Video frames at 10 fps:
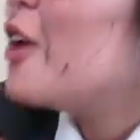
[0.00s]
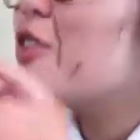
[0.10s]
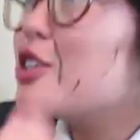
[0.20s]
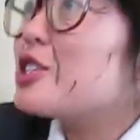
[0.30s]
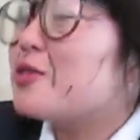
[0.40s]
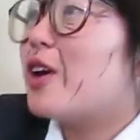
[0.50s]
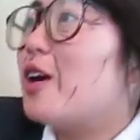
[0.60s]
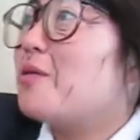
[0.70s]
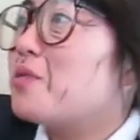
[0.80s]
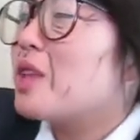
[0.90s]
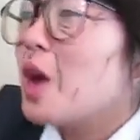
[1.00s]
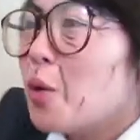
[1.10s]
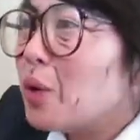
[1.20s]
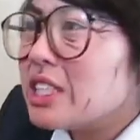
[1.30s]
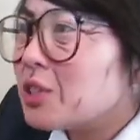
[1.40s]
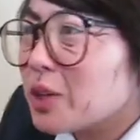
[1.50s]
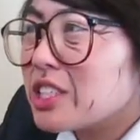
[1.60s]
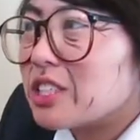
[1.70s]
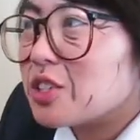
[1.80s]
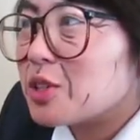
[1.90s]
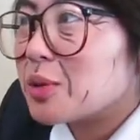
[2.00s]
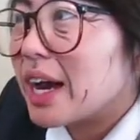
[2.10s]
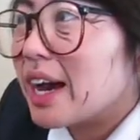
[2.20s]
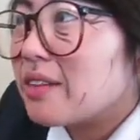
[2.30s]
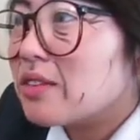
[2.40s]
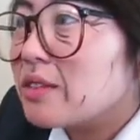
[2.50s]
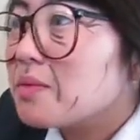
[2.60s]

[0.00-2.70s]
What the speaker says: First of all, what sources do you have?